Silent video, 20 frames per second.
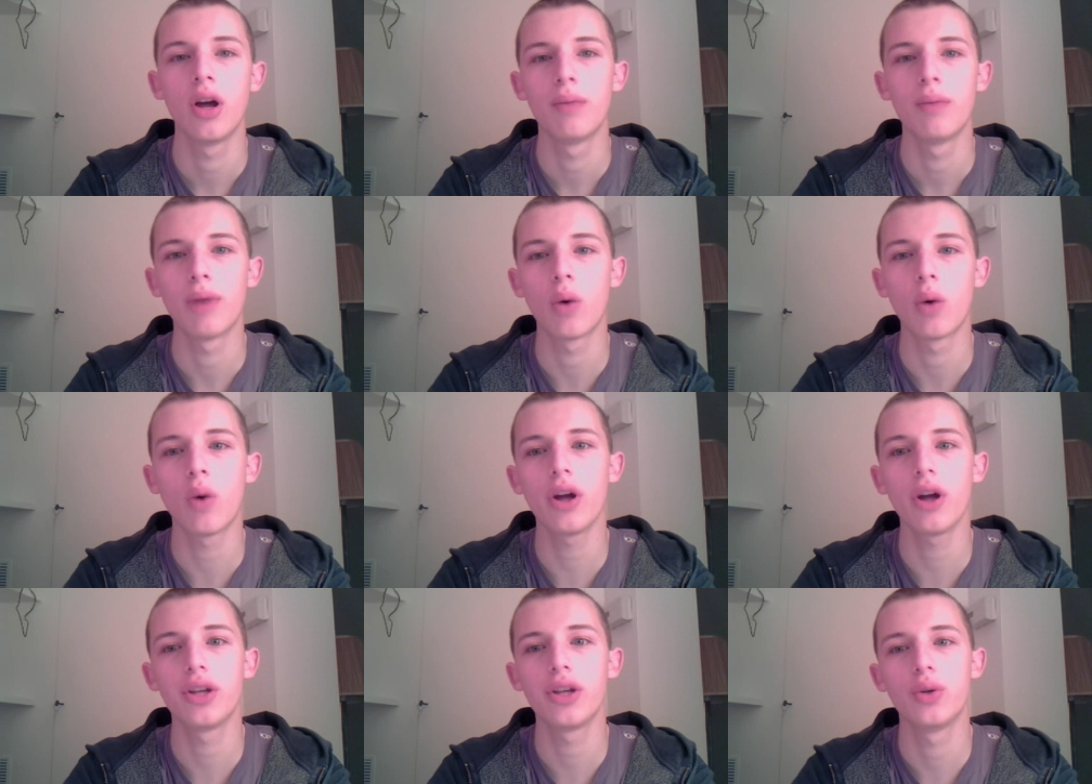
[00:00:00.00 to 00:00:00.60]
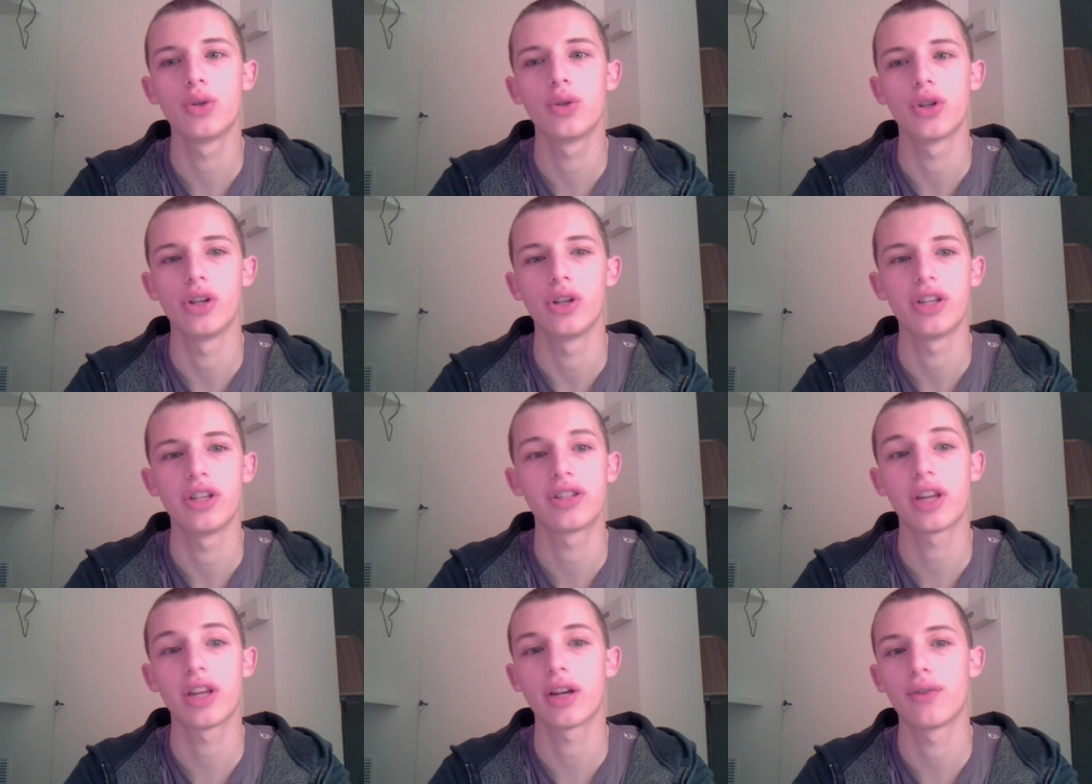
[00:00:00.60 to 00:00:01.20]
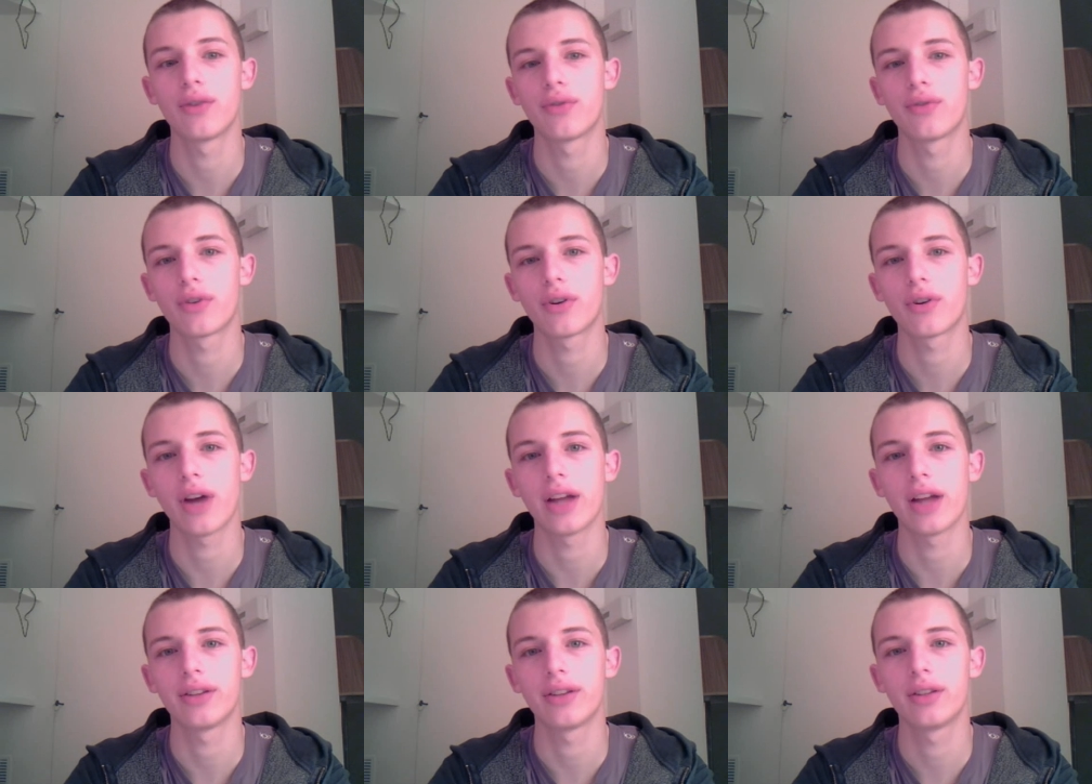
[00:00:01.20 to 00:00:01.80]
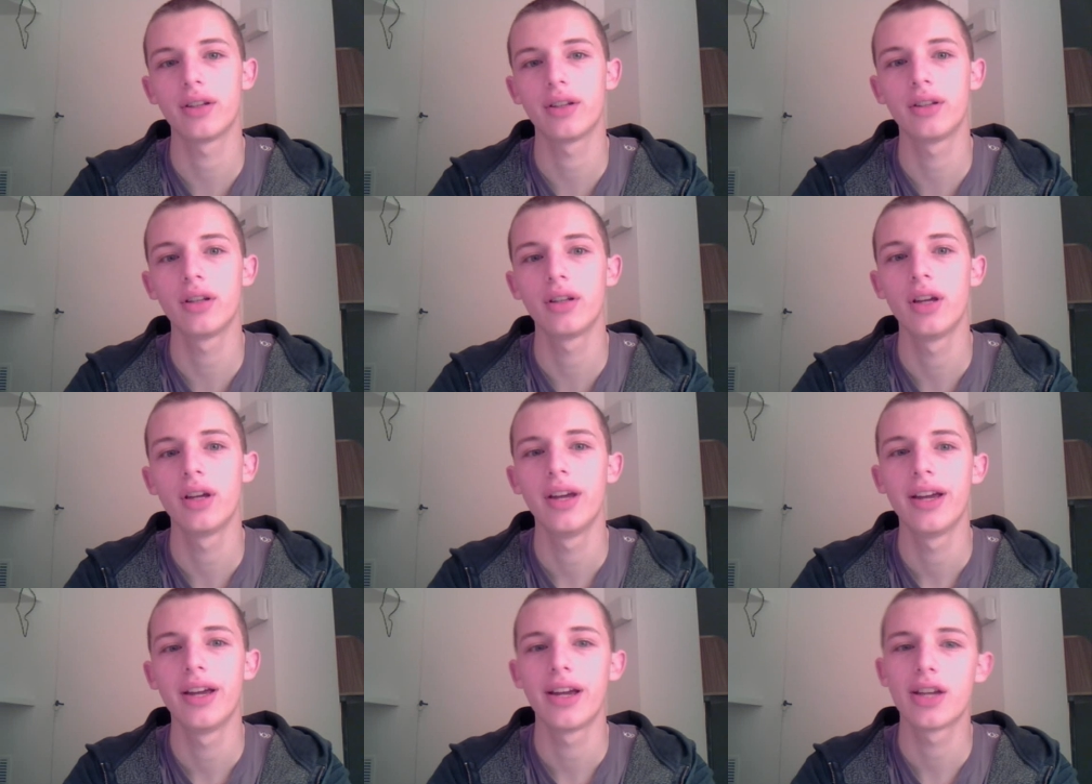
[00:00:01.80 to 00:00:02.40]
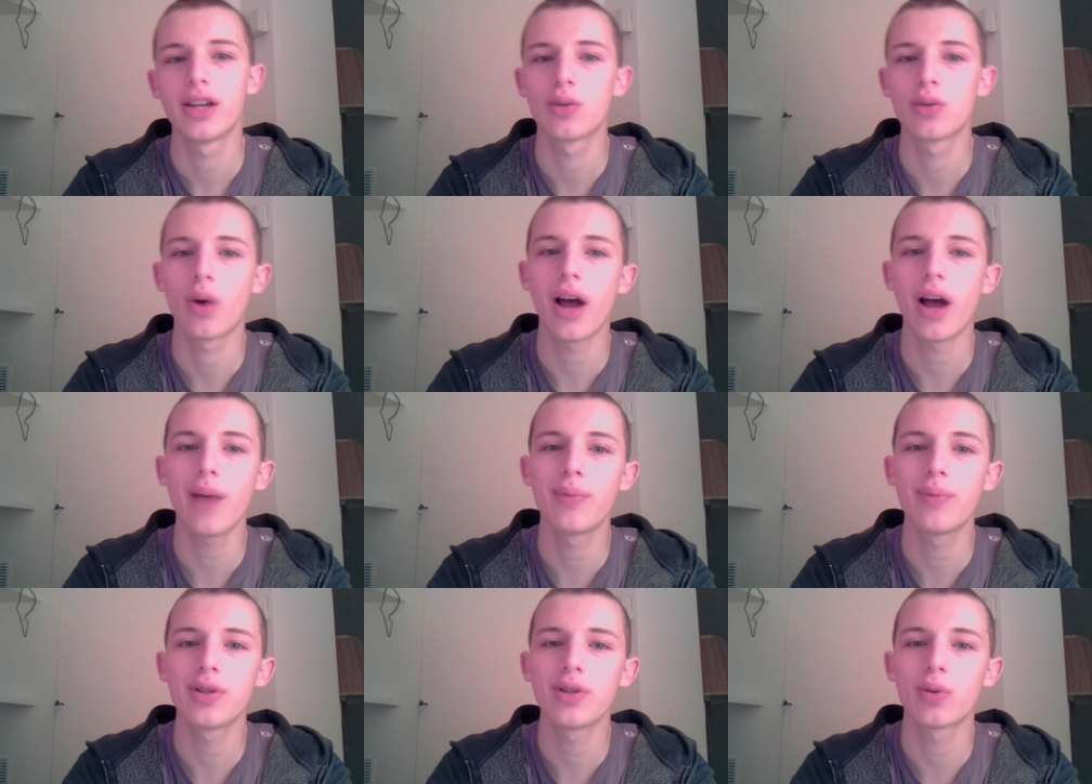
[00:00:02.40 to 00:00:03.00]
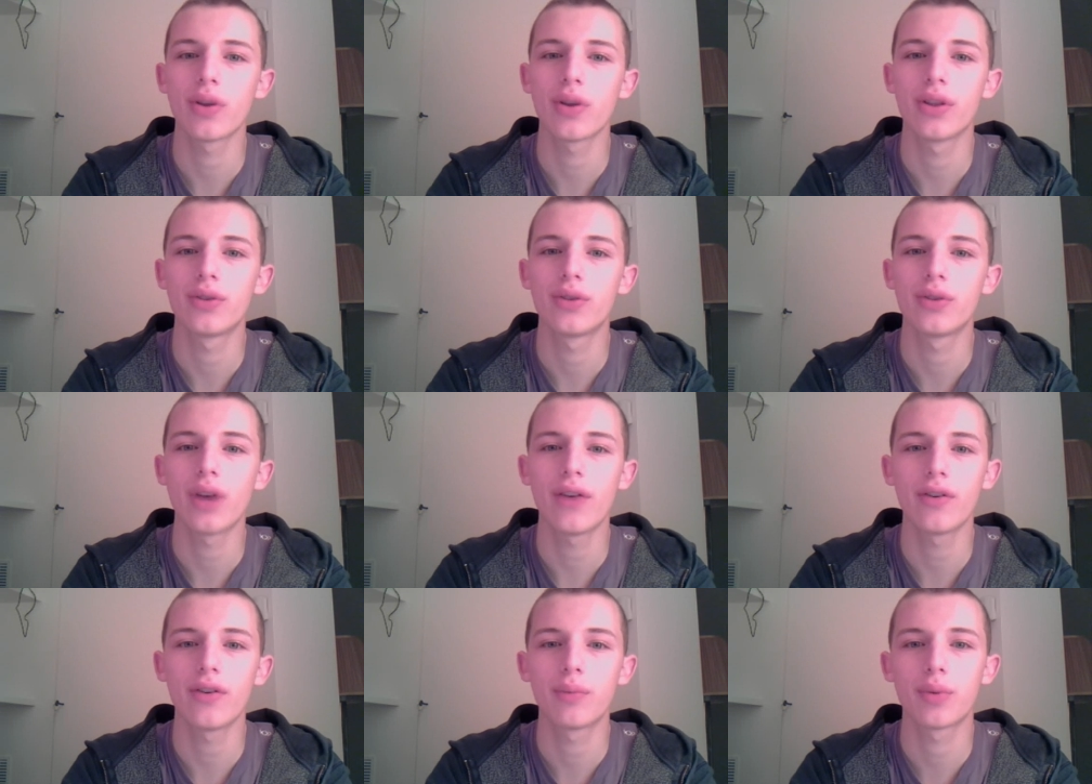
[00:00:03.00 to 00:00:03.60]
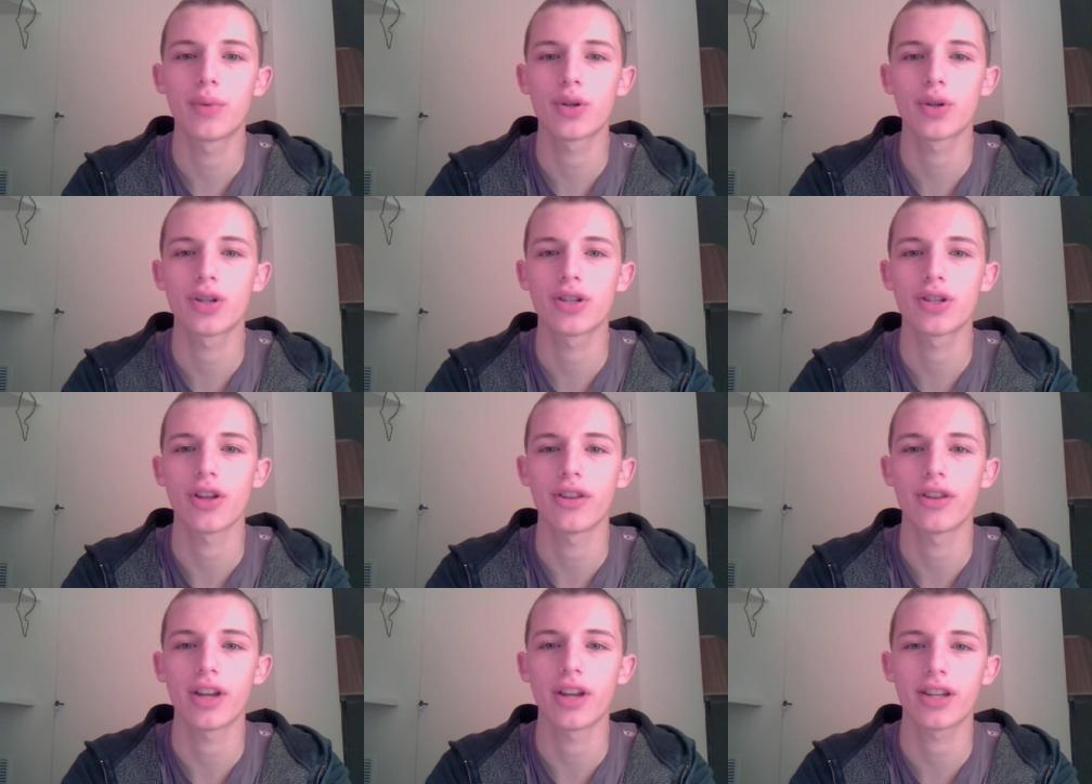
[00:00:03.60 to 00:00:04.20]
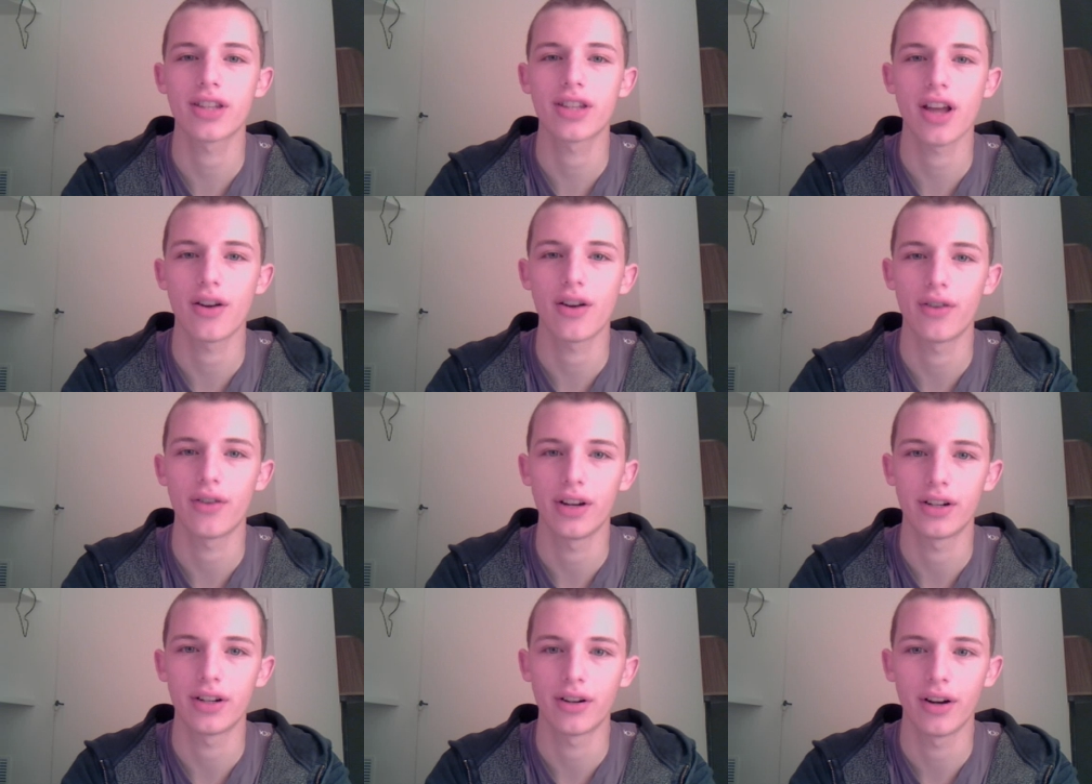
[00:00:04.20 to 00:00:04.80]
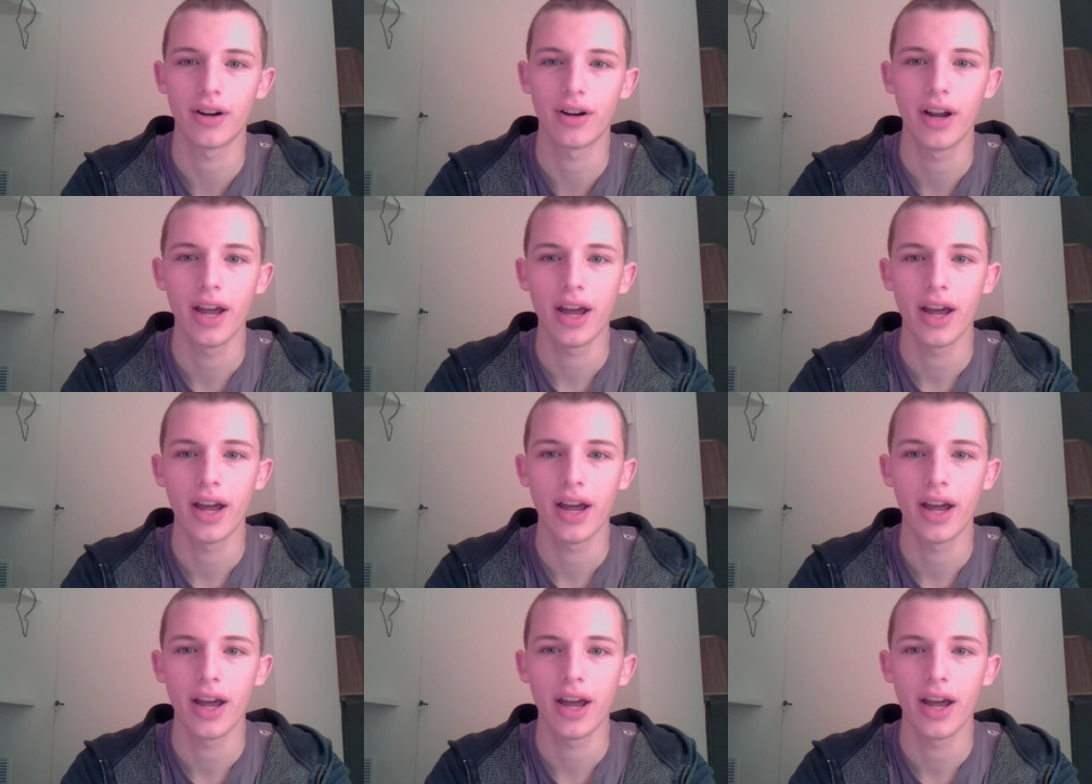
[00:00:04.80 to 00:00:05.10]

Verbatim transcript: but what usually is taken for granted is what happens when the driver pushes on the accelerator